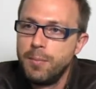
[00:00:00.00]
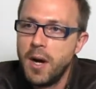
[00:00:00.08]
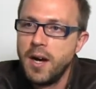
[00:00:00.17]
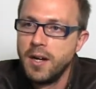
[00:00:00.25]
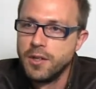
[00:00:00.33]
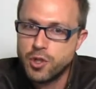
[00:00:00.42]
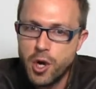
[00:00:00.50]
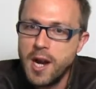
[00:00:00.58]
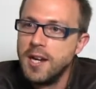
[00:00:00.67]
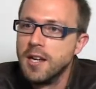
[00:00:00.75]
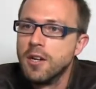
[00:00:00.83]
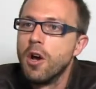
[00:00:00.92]
by
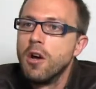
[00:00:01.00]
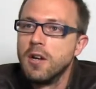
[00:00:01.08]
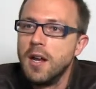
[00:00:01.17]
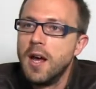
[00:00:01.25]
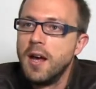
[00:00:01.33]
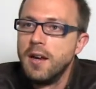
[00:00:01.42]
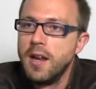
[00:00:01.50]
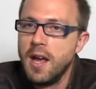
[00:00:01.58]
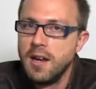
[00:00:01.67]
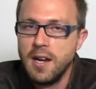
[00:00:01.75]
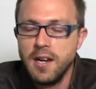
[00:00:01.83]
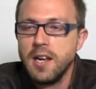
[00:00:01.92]
trading it online
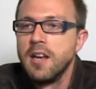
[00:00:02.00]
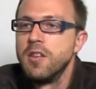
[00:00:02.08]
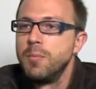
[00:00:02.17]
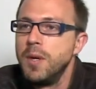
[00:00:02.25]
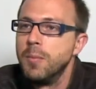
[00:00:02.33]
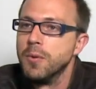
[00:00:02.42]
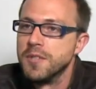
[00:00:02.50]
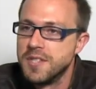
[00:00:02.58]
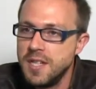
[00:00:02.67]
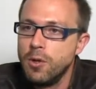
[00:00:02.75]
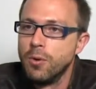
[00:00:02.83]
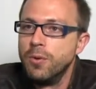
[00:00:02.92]
and letting other people
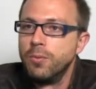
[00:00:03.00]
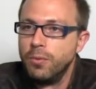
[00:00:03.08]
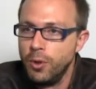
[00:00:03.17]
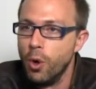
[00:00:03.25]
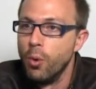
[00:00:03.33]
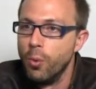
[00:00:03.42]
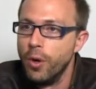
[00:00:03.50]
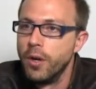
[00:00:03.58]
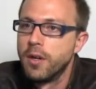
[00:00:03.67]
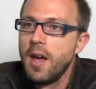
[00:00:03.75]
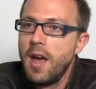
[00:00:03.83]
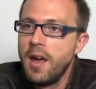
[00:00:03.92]
see your
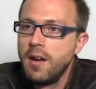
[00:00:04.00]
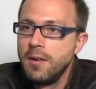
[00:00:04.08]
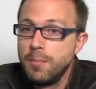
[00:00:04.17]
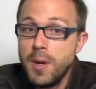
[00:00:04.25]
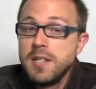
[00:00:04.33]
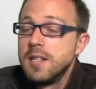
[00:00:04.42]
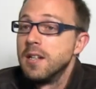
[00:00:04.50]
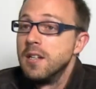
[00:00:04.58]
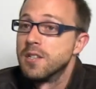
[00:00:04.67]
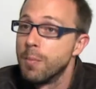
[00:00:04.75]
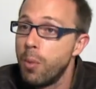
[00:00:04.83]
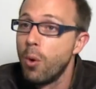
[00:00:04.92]
work, and basically
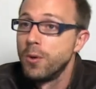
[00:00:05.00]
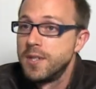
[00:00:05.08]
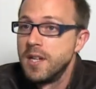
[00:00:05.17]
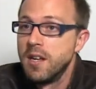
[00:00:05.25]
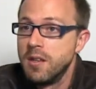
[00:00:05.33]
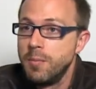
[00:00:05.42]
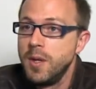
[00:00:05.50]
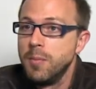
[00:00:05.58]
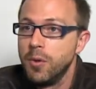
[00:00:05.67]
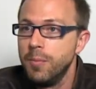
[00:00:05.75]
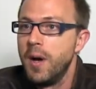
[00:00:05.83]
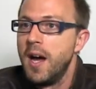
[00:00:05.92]
supporting other
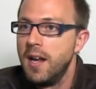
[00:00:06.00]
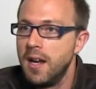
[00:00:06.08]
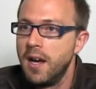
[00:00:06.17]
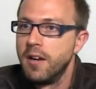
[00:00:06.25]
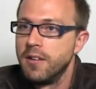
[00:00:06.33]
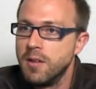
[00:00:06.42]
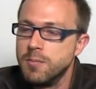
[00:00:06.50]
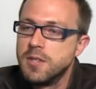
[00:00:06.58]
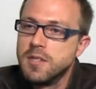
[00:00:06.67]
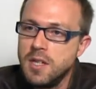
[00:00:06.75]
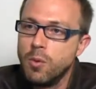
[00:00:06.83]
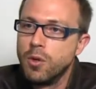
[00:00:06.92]
people by allowing them to
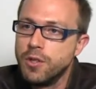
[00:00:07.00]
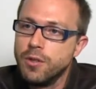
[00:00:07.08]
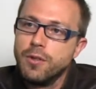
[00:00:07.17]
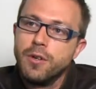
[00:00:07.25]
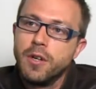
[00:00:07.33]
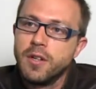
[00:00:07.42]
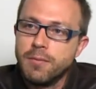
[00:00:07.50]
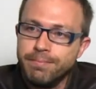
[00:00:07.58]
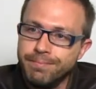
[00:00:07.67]
see what you're doing.